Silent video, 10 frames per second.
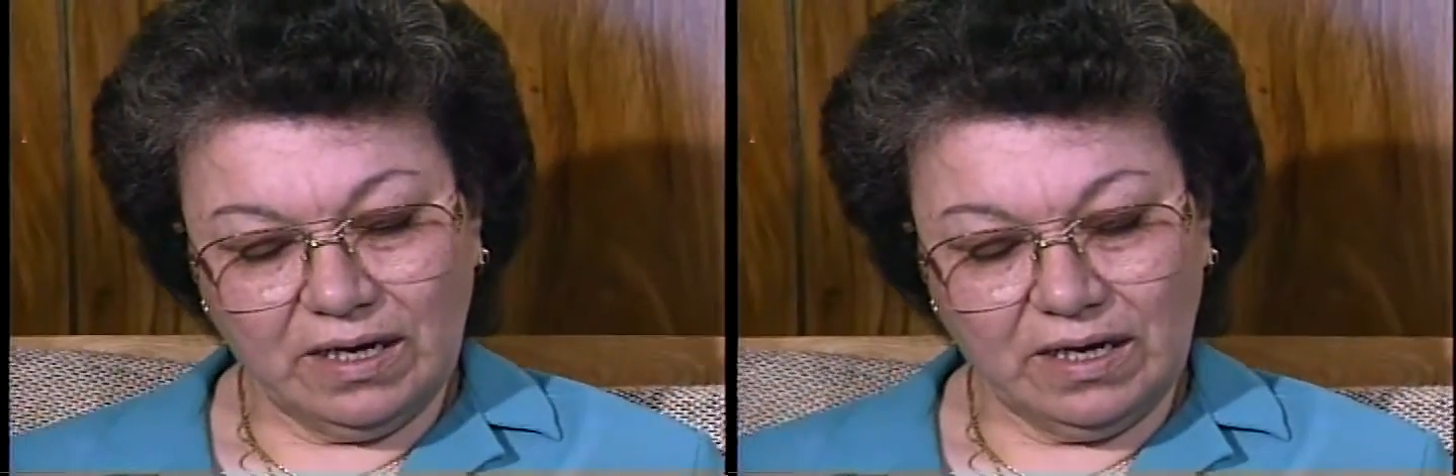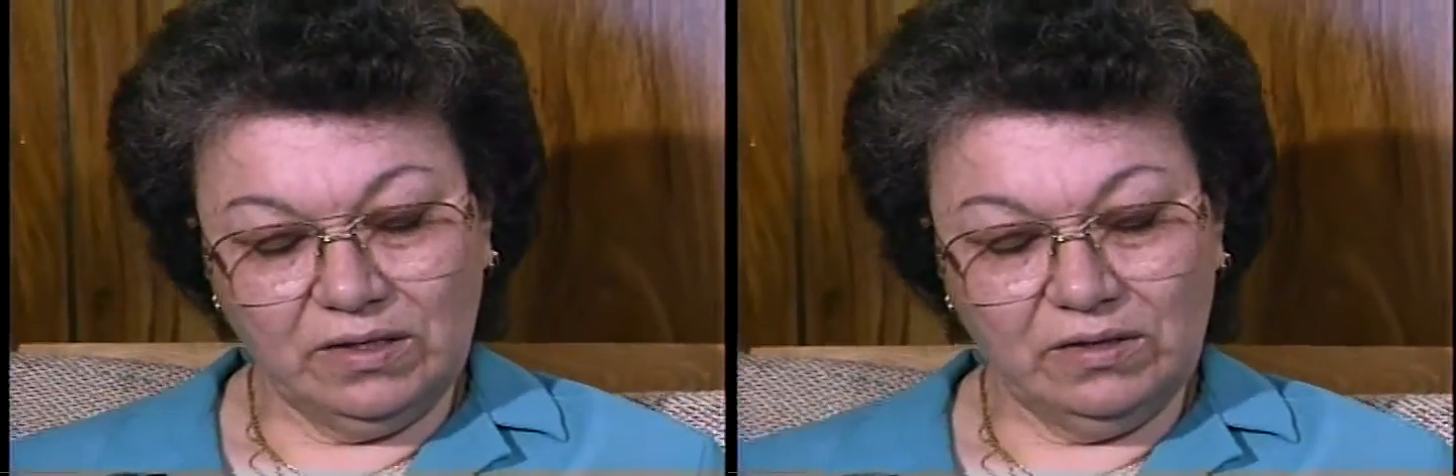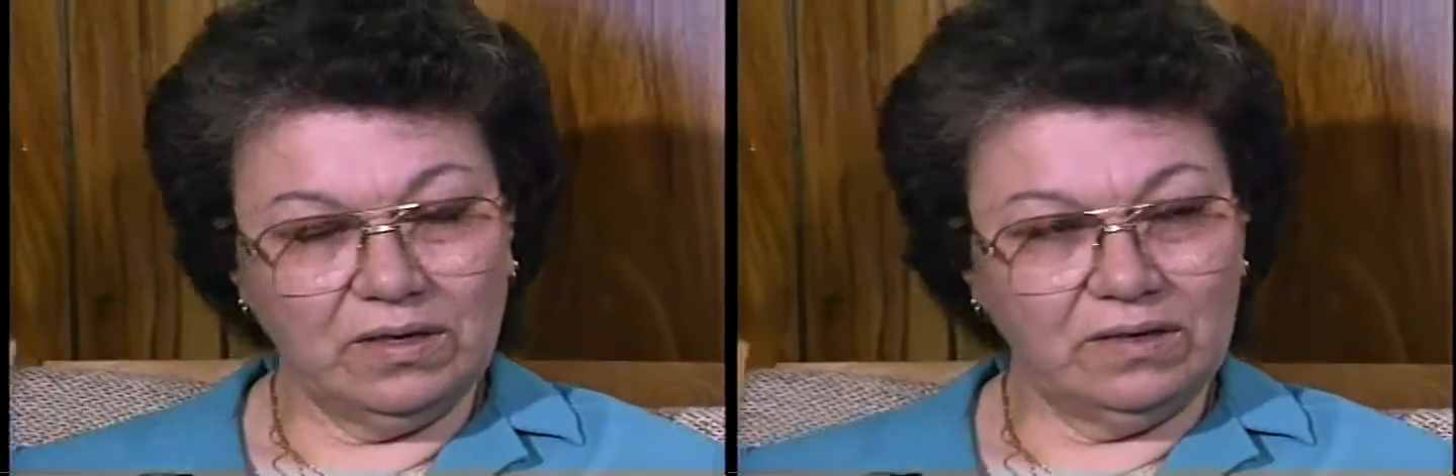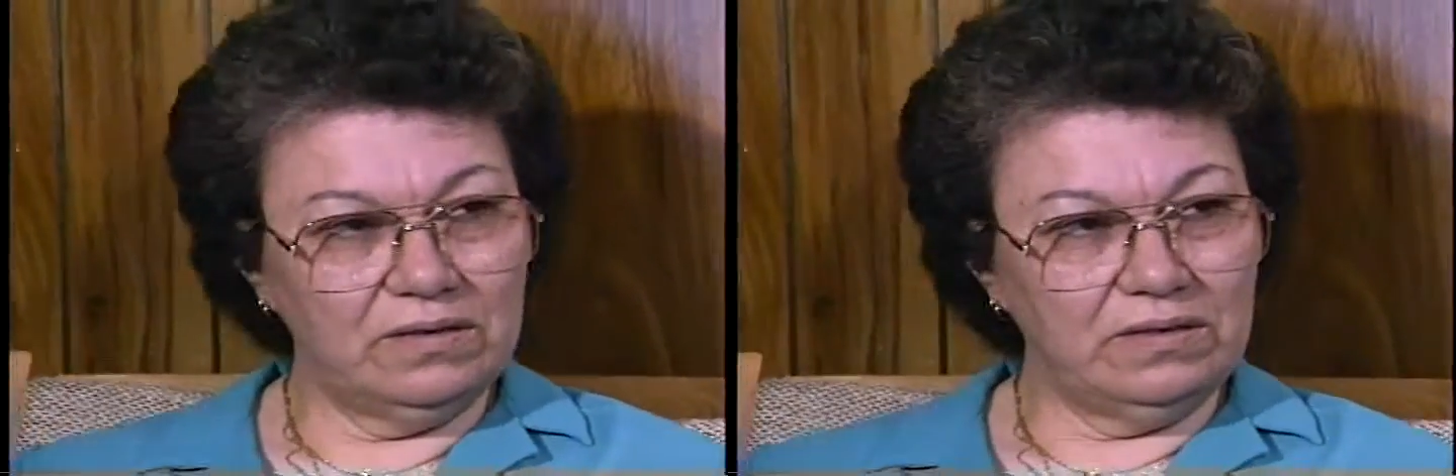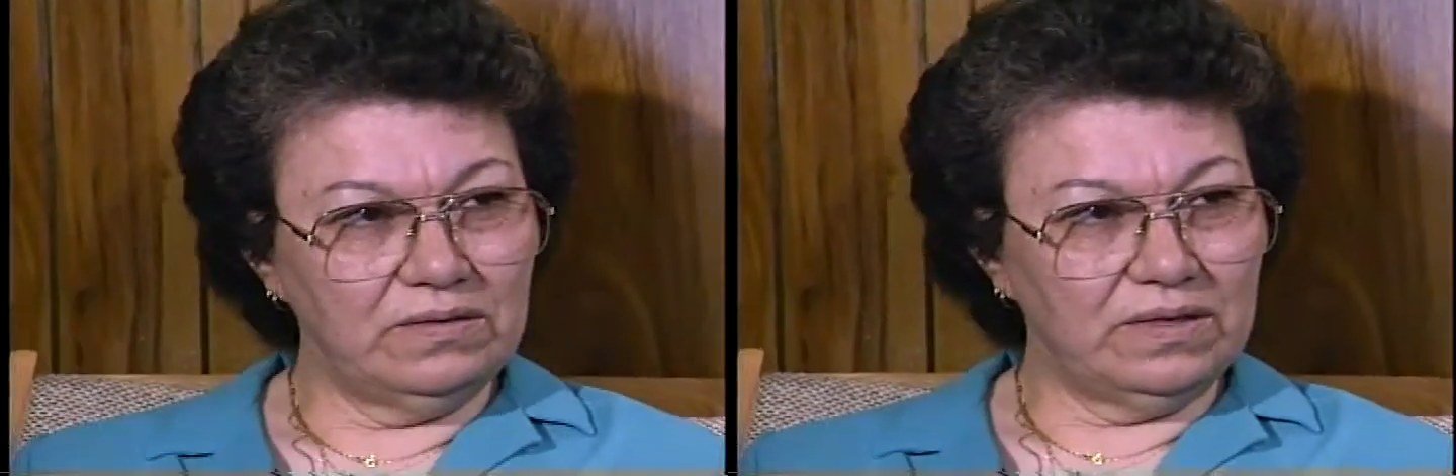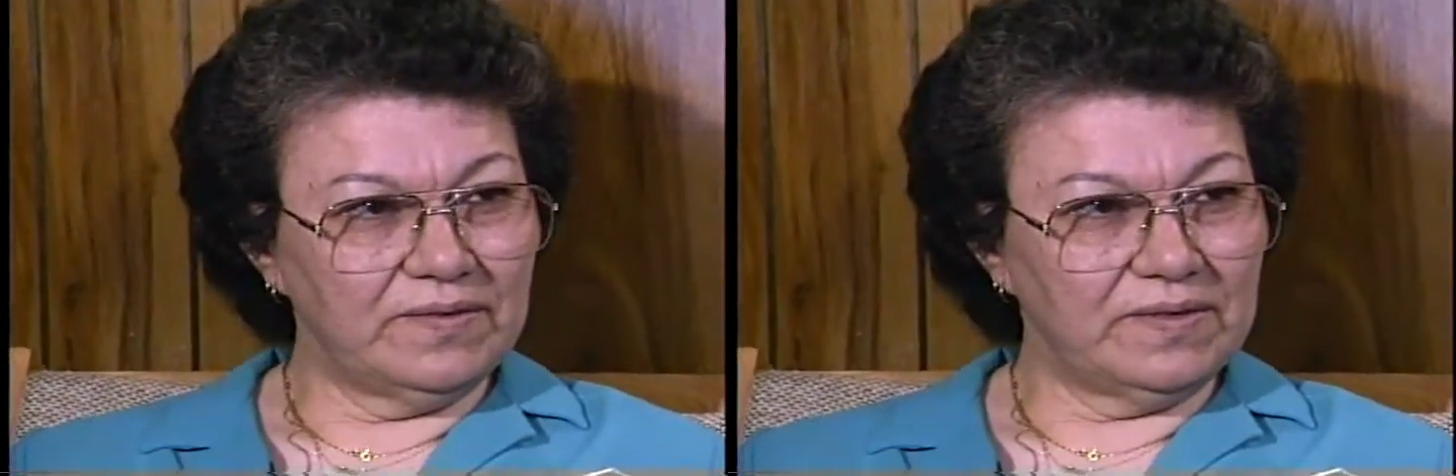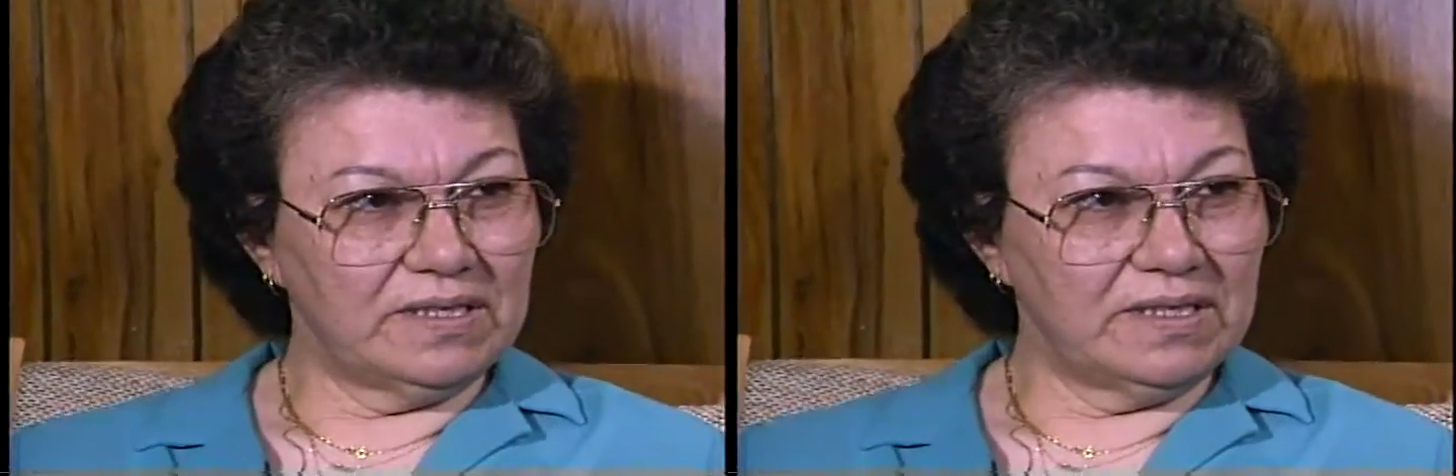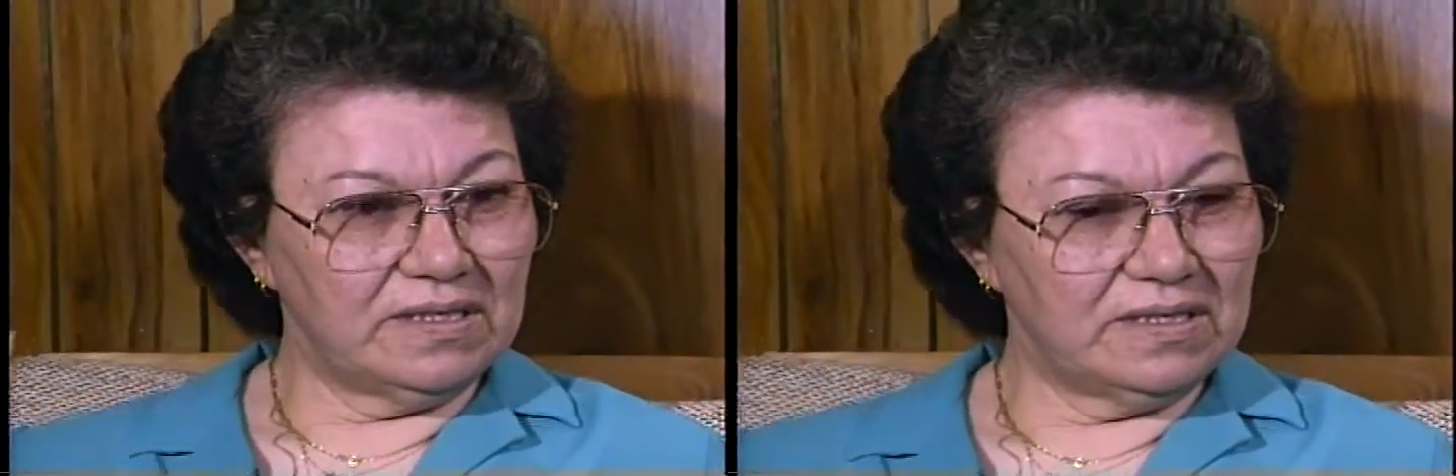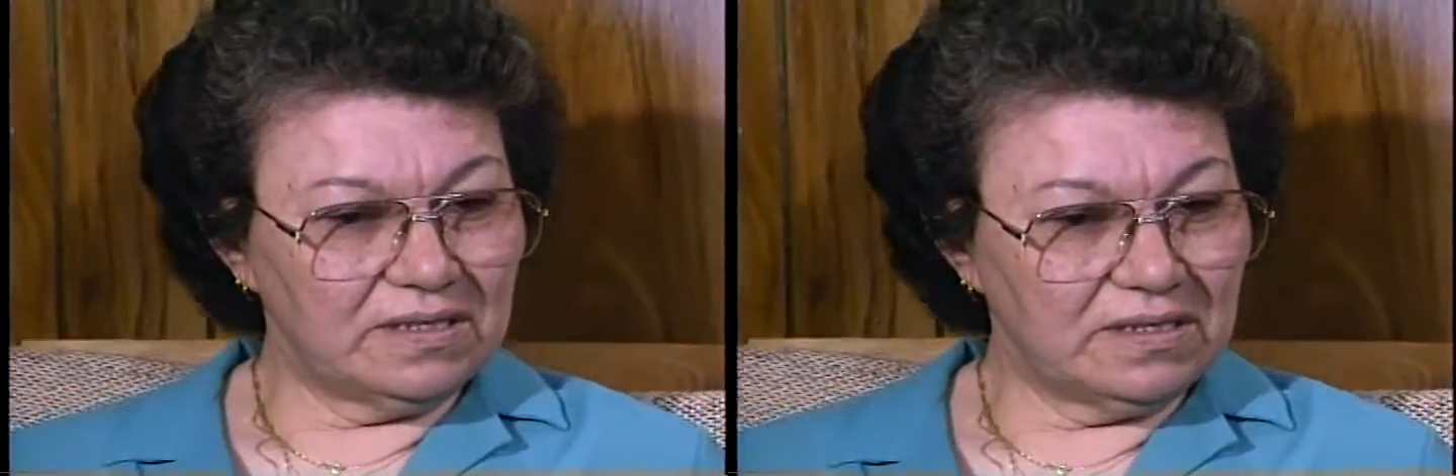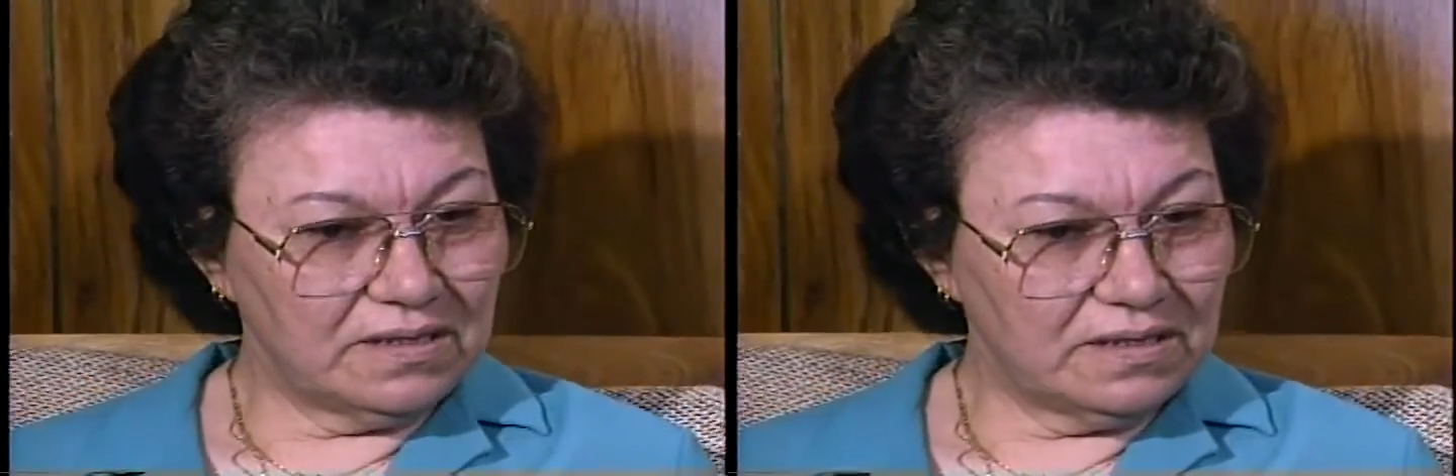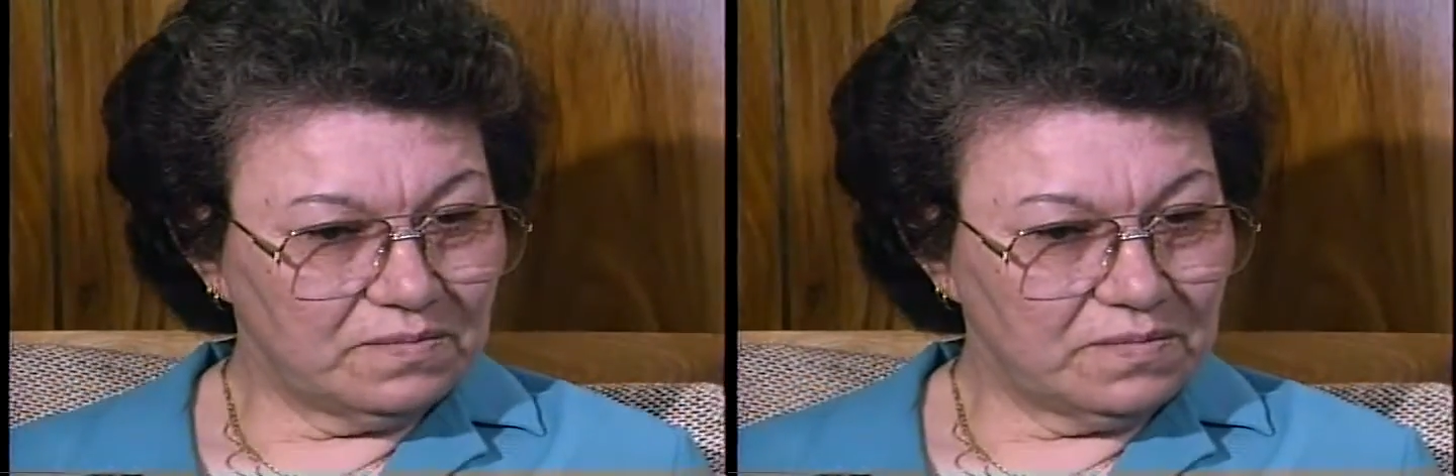I knew how to do it ever since